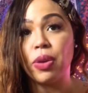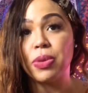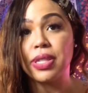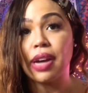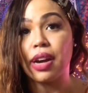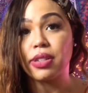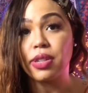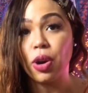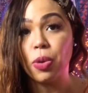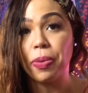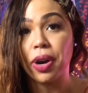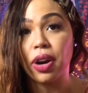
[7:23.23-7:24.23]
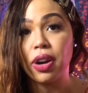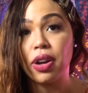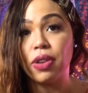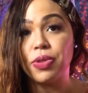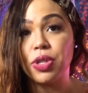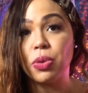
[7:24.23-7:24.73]
it was October
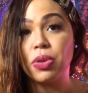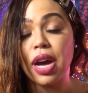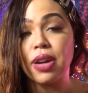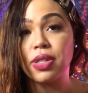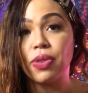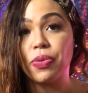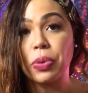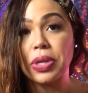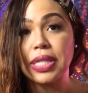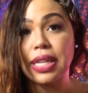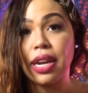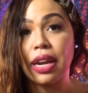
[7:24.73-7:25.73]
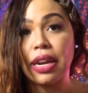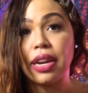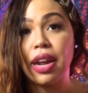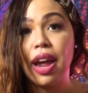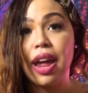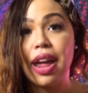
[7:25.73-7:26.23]
of 2014,